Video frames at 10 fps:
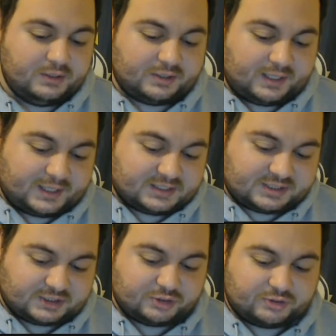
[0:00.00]
They are
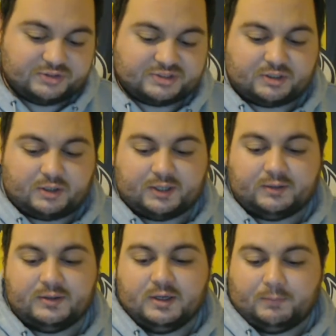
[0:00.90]
such a good side.
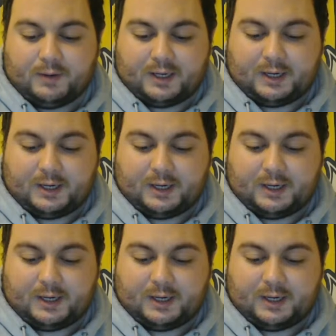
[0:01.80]
But